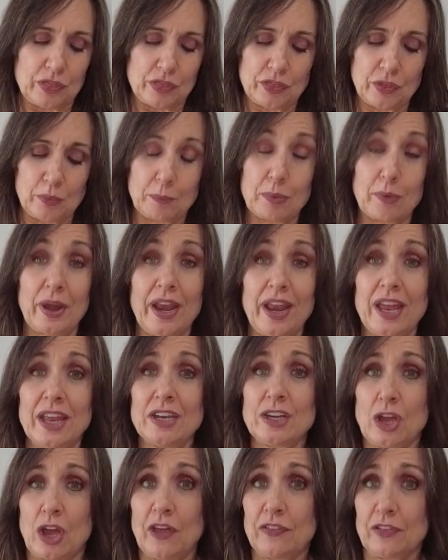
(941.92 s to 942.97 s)
the
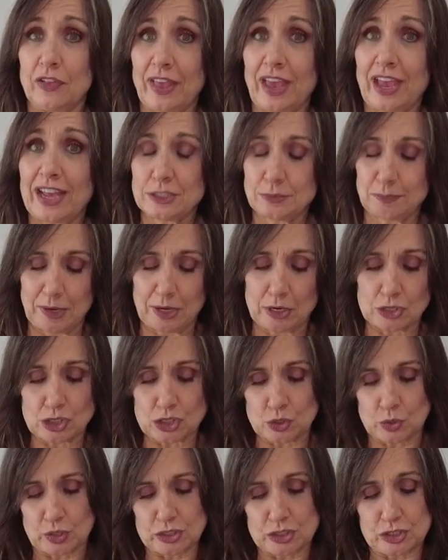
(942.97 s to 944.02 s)
brand on the last pair of
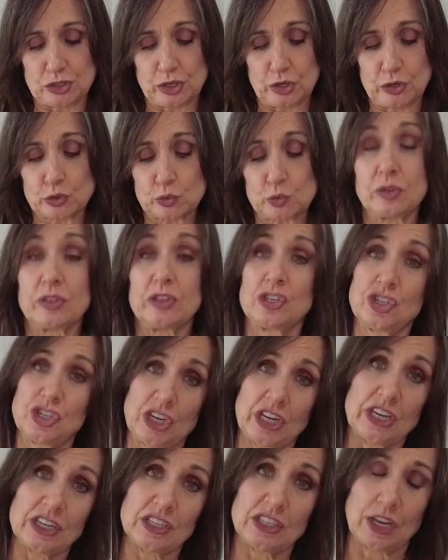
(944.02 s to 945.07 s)
shorts, those were the
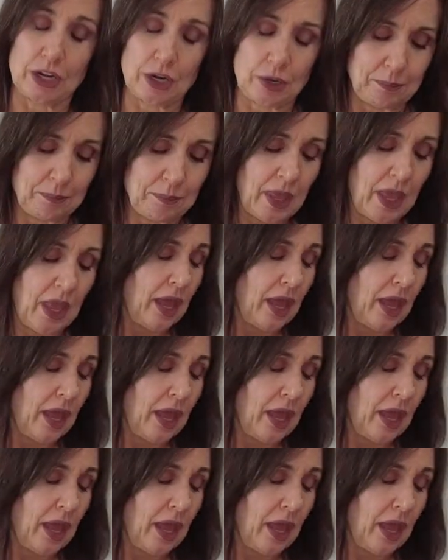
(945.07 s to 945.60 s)
chic denim.